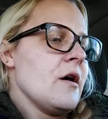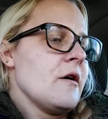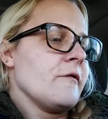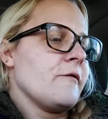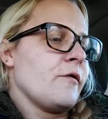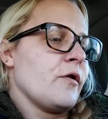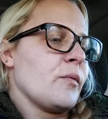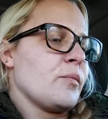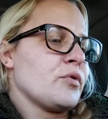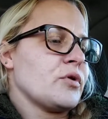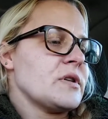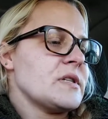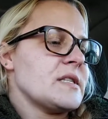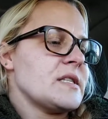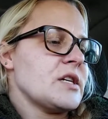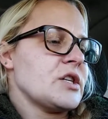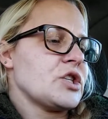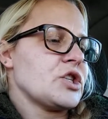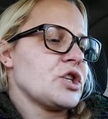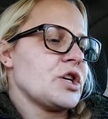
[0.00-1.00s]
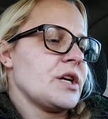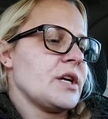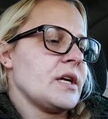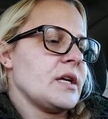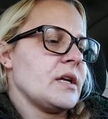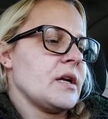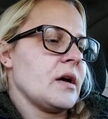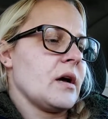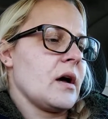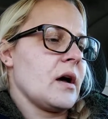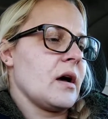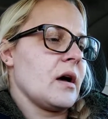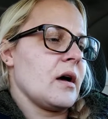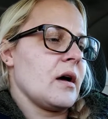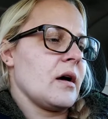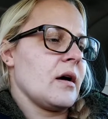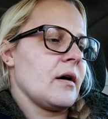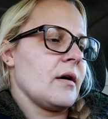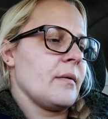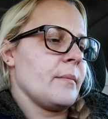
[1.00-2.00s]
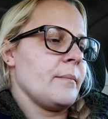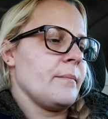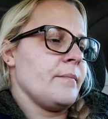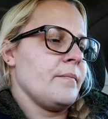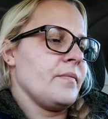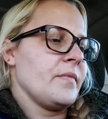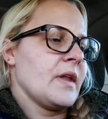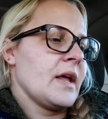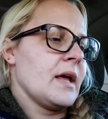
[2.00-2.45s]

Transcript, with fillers: for precision um,